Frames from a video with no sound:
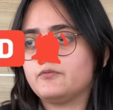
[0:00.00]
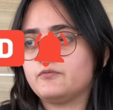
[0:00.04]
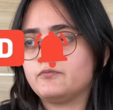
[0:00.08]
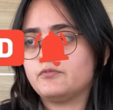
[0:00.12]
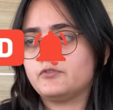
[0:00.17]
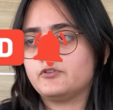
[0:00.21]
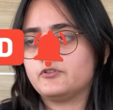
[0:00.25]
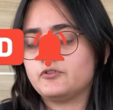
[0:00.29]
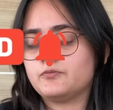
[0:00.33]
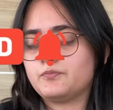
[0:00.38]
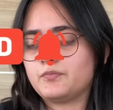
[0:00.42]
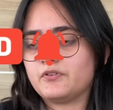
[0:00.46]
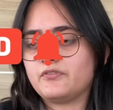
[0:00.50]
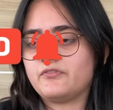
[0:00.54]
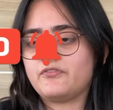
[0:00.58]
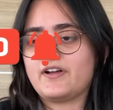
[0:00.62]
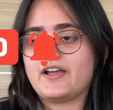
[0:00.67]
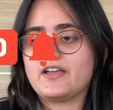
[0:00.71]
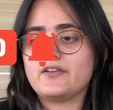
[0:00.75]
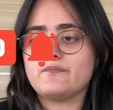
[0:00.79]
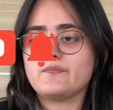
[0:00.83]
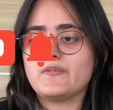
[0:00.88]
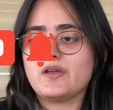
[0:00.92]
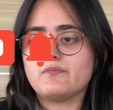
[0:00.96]
group of
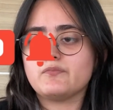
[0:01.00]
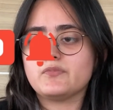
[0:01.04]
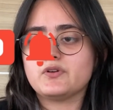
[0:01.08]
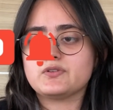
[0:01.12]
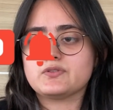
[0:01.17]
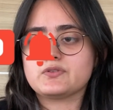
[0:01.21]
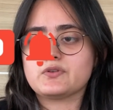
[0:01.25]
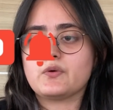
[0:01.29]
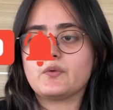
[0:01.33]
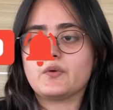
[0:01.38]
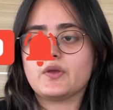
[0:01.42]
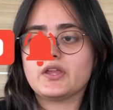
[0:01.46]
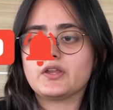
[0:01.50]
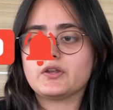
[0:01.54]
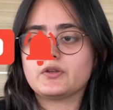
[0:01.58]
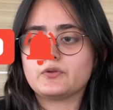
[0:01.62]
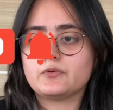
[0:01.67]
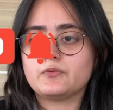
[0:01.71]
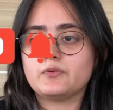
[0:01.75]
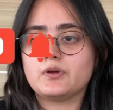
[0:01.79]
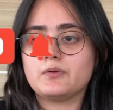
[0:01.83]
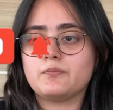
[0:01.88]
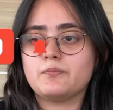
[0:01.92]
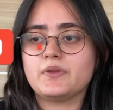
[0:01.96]
5 members going
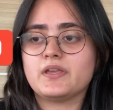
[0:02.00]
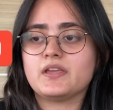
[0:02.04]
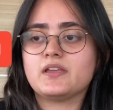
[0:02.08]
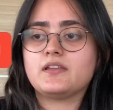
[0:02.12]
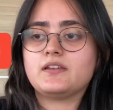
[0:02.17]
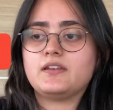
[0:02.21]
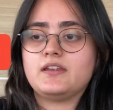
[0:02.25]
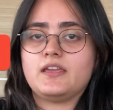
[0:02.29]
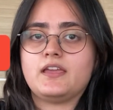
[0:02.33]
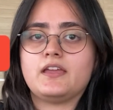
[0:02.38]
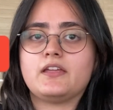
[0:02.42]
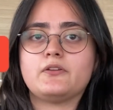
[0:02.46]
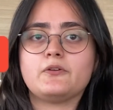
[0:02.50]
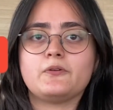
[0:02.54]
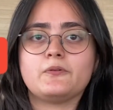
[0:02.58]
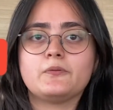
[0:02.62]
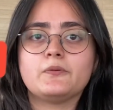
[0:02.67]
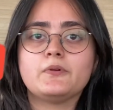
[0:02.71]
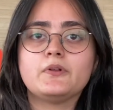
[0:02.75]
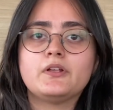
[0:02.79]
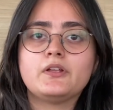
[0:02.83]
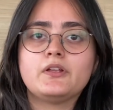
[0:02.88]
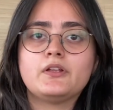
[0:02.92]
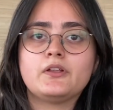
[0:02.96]
to a big
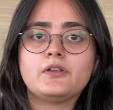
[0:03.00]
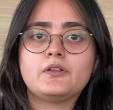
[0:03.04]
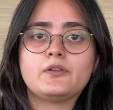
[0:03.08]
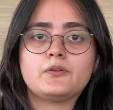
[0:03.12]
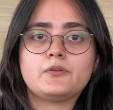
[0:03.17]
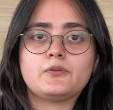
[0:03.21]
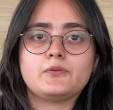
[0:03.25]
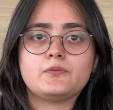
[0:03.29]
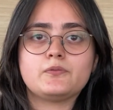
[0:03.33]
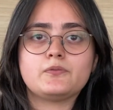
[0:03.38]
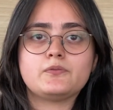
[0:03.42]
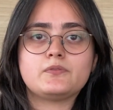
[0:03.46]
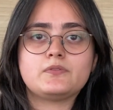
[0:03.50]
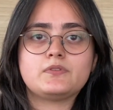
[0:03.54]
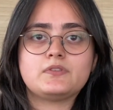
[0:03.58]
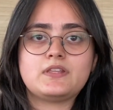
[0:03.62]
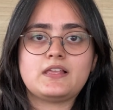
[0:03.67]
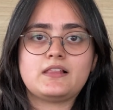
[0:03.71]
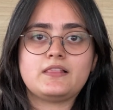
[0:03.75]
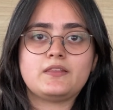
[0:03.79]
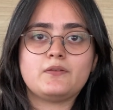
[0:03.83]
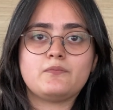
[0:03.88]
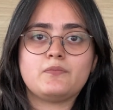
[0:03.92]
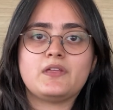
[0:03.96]
DNO to
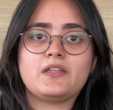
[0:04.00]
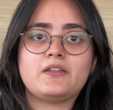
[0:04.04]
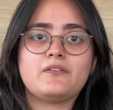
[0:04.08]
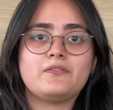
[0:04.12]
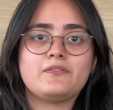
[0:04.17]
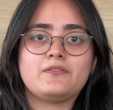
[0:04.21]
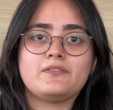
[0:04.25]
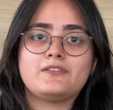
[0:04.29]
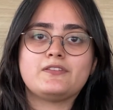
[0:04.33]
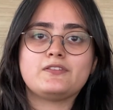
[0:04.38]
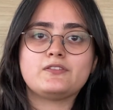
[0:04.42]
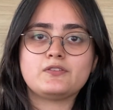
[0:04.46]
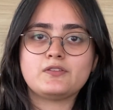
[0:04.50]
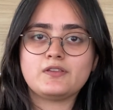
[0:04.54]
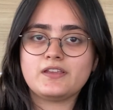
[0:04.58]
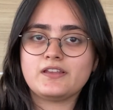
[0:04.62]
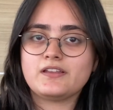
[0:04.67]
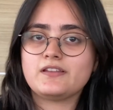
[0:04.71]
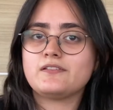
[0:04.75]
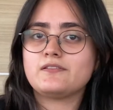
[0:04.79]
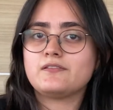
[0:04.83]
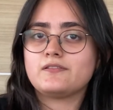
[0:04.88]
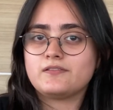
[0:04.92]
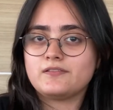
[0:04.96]
tell them that, so
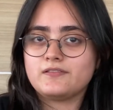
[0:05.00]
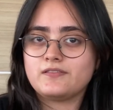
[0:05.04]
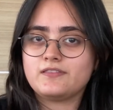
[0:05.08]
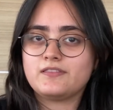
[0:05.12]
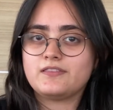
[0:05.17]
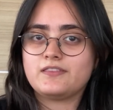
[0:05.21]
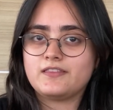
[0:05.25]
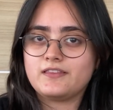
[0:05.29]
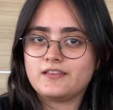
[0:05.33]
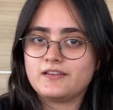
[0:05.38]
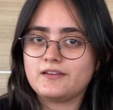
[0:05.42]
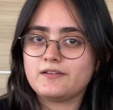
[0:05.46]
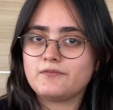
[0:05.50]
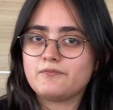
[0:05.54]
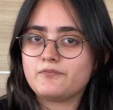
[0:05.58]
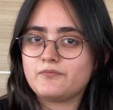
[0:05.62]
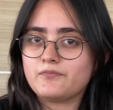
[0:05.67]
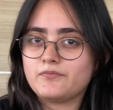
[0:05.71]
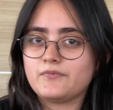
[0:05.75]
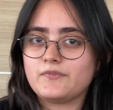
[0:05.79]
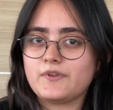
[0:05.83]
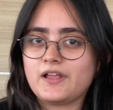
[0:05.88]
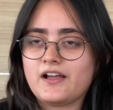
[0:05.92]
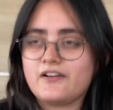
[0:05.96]
it
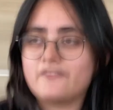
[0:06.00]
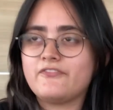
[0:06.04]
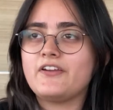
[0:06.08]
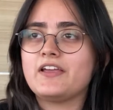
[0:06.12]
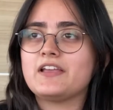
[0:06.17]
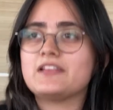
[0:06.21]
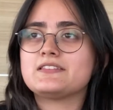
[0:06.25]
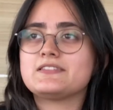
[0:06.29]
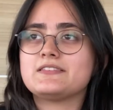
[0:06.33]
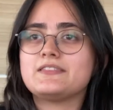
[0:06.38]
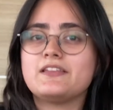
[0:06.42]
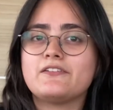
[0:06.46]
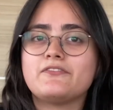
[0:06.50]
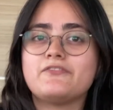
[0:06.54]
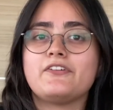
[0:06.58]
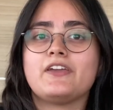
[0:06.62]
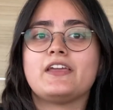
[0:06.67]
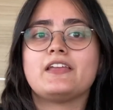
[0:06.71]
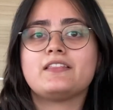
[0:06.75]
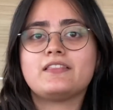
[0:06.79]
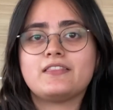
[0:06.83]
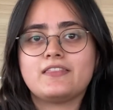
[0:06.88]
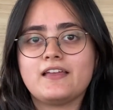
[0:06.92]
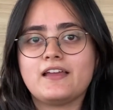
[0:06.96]
affects the
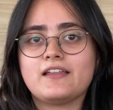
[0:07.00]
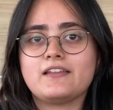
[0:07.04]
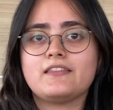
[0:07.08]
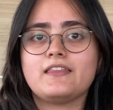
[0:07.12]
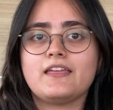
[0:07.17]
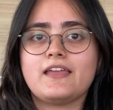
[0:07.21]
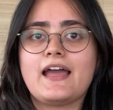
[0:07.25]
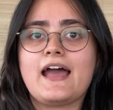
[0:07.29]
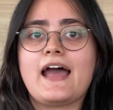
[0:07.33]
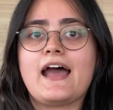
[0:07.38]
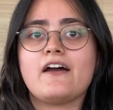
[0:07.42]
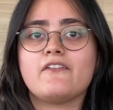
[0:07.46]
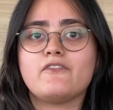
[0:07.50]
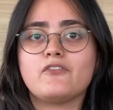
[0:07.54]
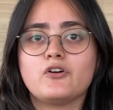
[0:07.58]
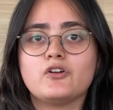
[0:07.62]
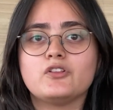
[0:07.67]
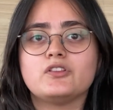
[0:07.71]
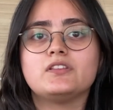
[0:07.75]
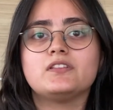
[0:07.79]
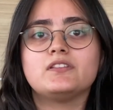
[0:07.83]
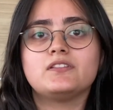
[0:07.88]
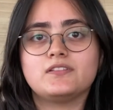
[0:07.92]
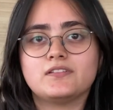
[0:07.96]
faith that they have
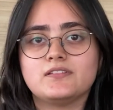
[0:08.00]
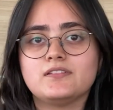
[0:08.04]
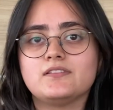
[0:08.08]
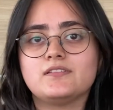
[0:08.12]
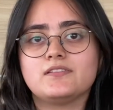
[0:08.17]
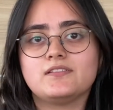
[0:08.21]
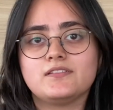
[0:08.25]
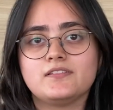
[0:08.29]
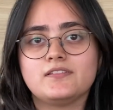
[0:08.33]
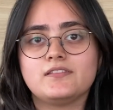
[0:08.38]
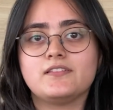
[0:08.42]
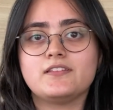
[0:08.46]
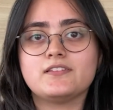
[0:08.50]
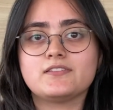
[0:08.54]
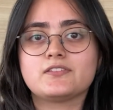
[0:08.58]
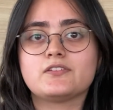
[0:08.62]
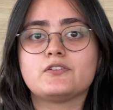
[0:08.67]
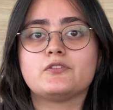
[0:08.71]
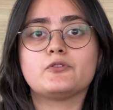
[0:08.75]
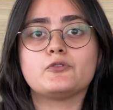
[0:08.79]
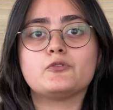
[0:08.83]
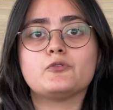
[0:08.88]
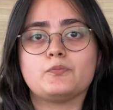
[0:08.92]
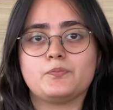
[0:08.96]
on this
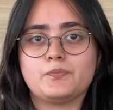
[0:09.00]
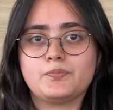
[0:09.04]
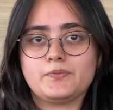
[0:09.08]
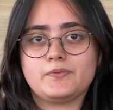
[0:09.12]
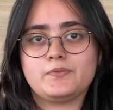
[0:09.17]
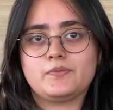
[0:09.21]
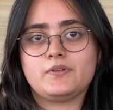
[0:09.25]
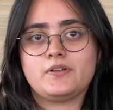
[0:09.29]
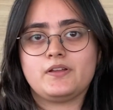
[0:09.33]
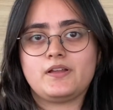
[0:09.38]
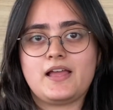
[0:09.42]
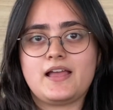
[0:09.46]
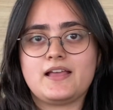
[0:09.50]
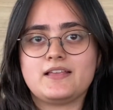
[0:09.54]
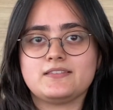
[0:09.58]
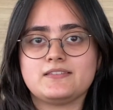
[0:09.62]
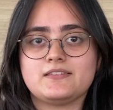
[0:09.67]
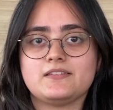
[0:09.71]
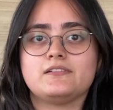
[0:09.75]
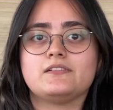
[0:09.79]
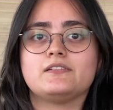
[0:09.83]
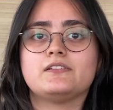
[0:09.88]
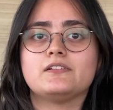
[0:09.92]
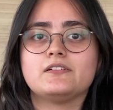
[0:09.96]
group as
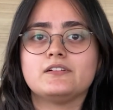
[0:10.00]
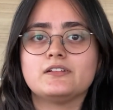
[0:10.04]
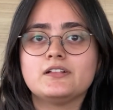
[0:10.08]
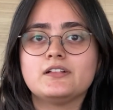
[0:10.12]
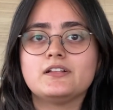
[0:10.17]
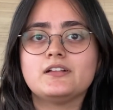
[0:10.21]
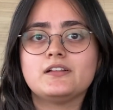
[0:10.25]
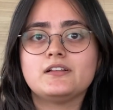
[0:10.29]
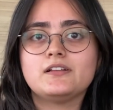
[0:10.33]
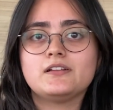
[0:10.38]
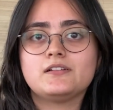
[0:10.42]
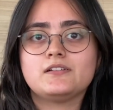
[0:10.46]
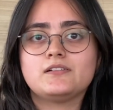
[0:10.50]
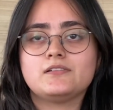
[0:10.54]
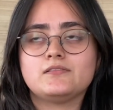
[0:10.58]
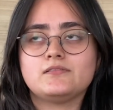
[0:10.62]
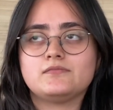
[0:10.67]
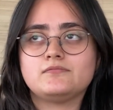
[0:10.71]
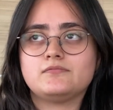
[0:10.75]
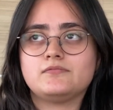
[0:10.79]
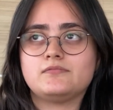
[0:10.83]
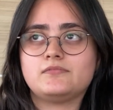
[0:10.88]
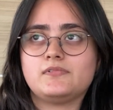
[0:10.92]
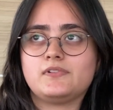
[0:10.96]
a
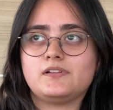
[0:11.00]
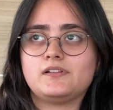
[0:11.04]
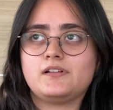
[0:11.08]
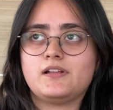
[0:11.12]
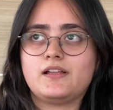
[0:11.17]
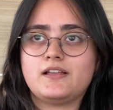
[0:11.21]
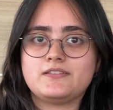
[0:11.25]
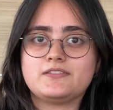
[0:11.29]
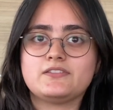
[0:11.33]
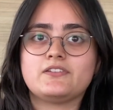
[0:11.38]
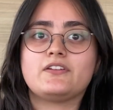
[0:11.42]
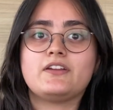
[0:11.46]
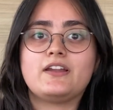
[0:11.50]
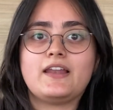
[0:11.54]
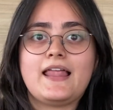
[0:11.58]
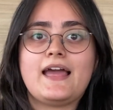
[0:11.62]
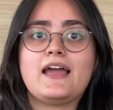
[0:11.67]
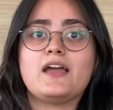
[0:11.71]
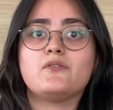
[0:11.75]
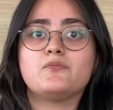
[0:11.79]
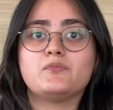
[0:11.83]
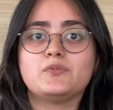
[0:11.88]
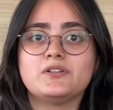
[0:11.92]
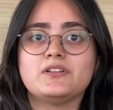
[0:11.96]

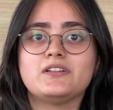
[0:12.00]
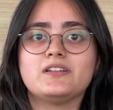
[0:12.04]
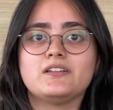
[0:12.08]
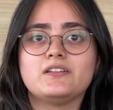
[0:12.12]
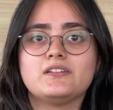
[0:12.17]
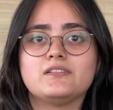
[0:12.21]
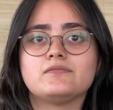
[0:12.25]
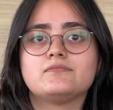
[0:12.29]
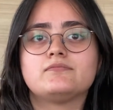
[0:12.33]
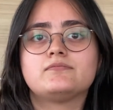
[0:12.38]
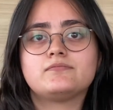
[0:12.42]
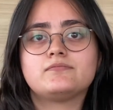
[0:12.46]
reliable